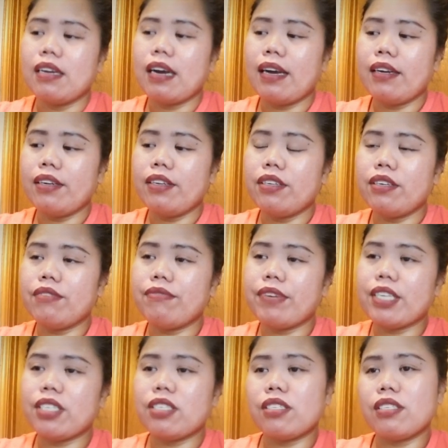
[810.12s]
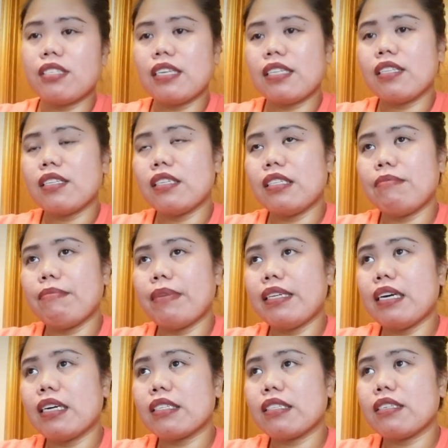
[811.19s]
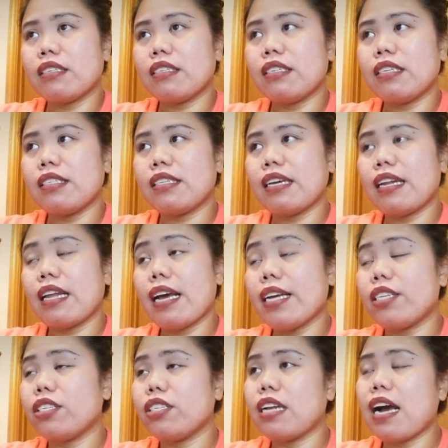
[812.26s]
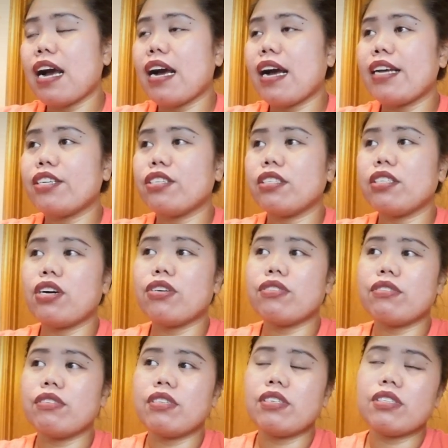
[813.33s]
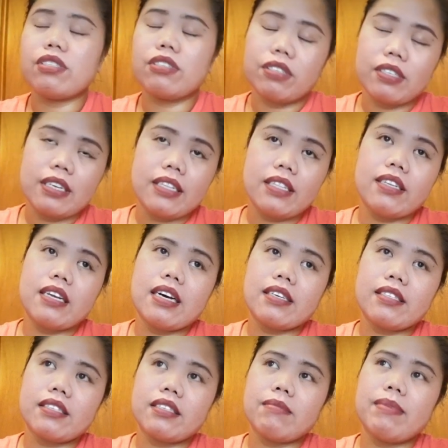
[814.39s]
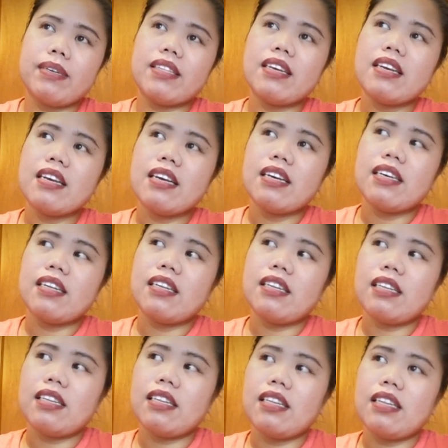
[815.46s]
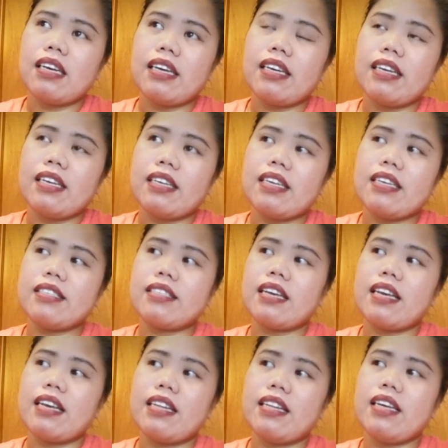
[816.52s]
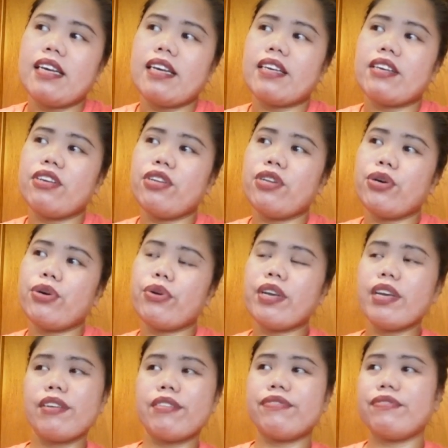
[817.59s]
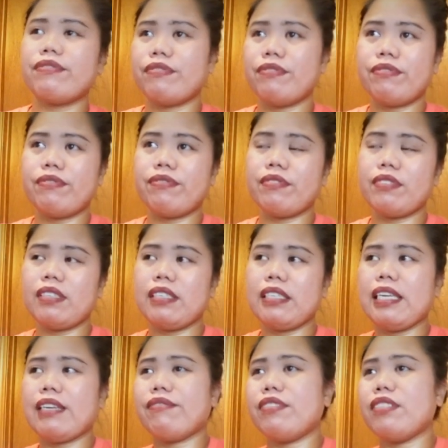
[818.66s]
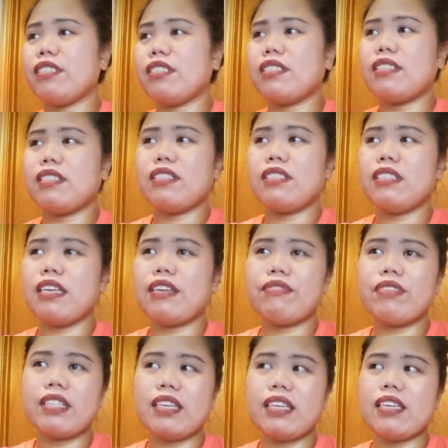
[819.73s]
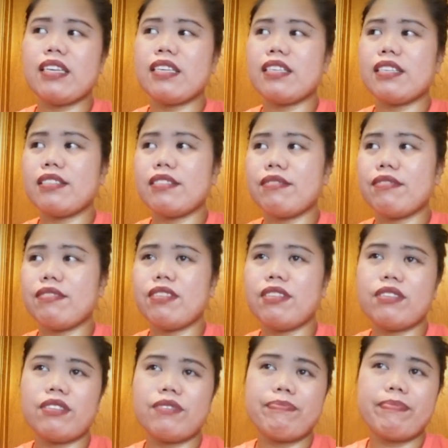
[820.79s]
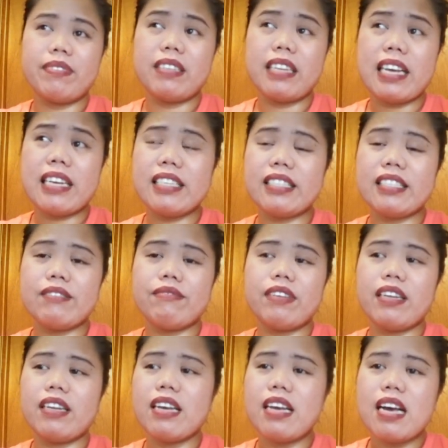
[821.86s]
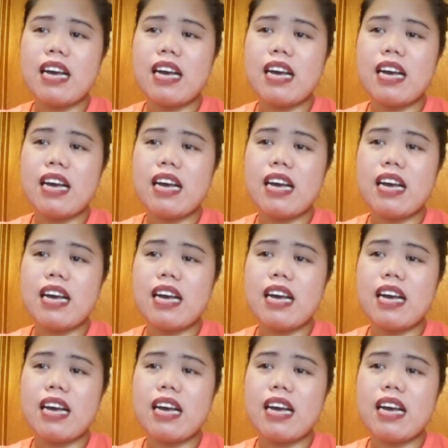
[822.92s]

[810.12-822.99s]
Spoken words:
don't know if I should seek my doctor. They said I should go to seek the doctor. But like he said, like, you know, if just everything is, you know, negative, then